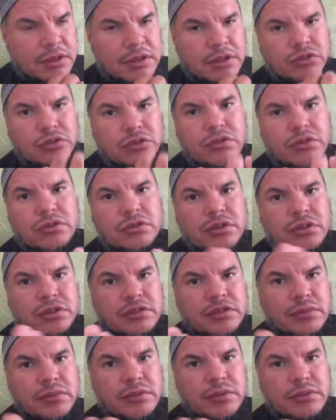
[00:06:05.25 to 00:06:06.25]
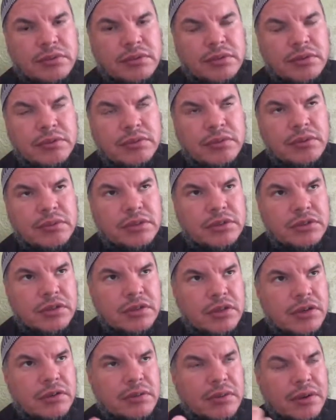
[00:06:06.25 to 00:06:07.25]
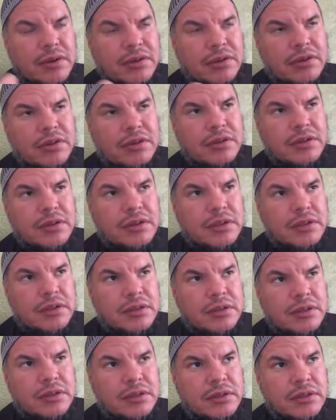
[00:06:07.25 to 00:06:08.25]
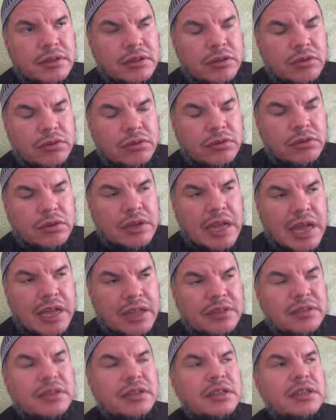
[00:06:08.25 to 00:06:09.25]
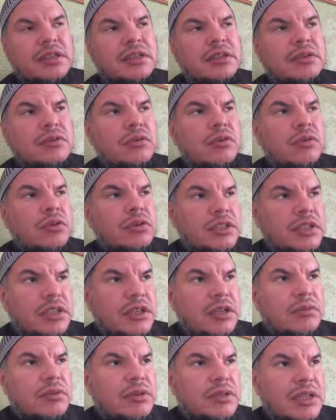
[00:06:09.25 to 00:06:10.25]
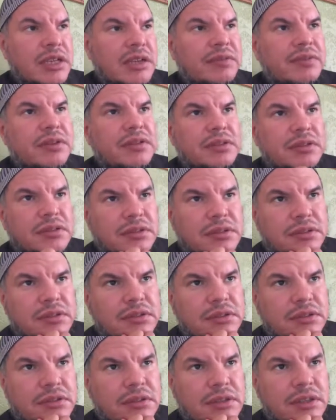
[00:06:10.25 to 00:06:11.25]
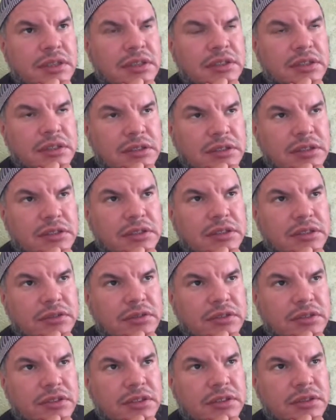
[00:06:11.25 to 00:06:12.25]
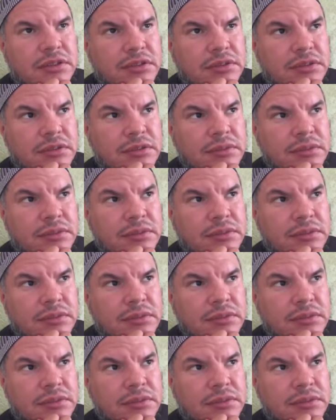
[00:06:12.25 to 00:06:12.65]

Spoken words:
So those are some of it when we talk about, handling or dealing with evidences in the detailed sense,